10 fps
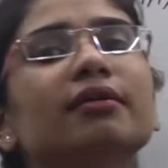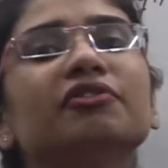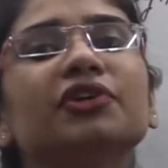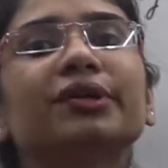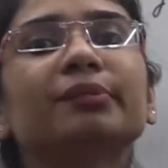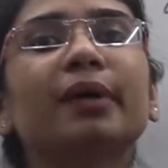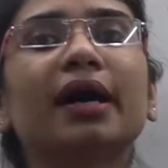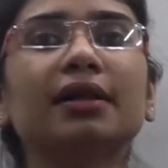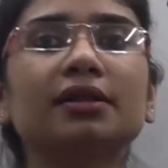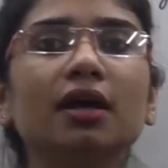covered
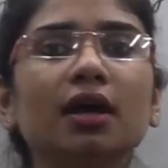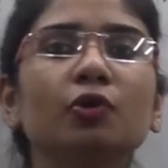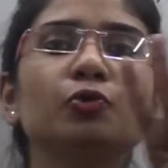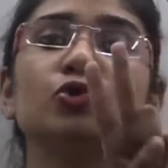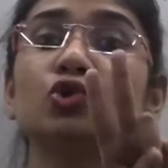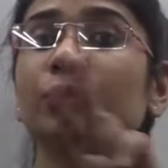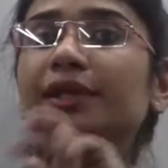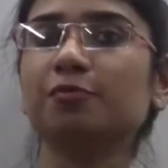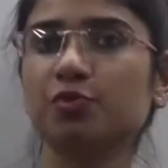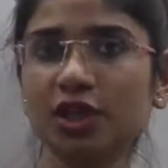by the two
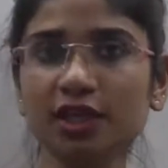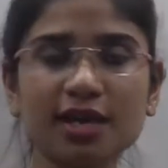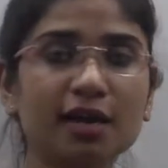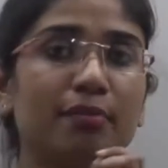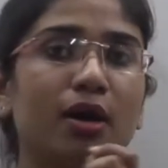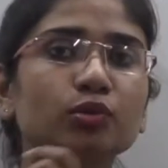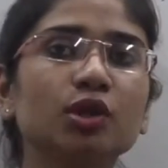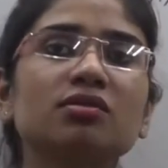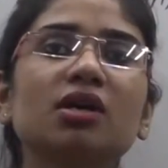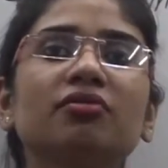lips. Yes, our mouth
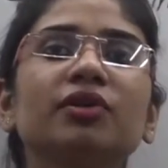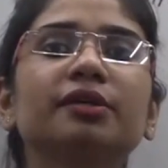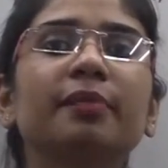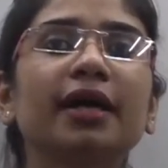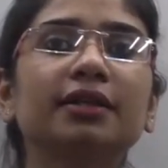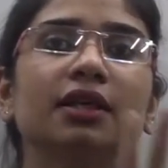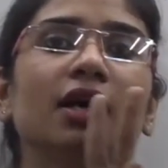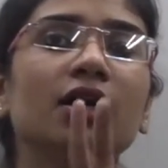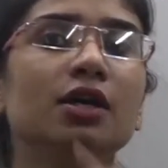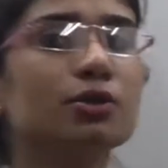is covered by the
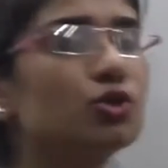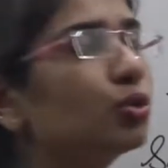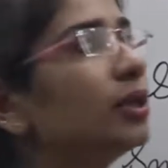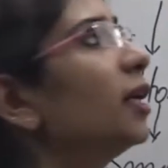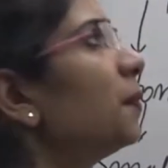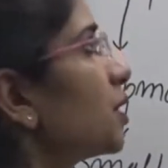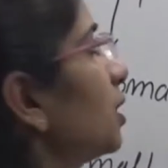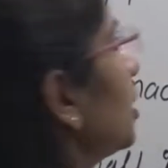two lips,